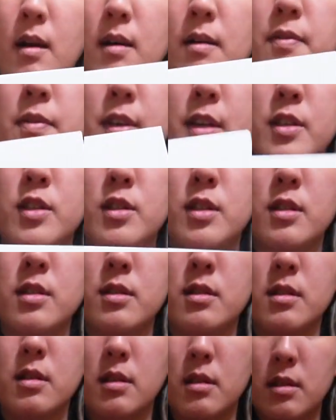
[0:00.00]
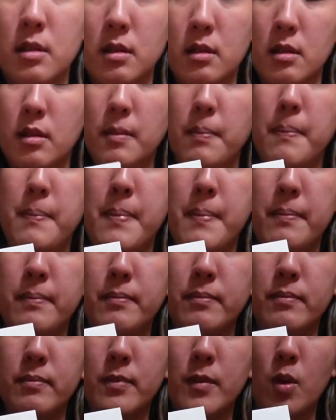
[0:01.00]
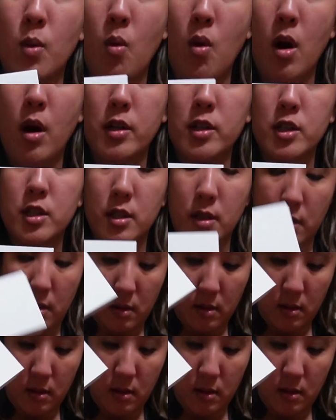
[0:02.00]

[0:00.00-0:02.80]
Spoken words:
This is the watch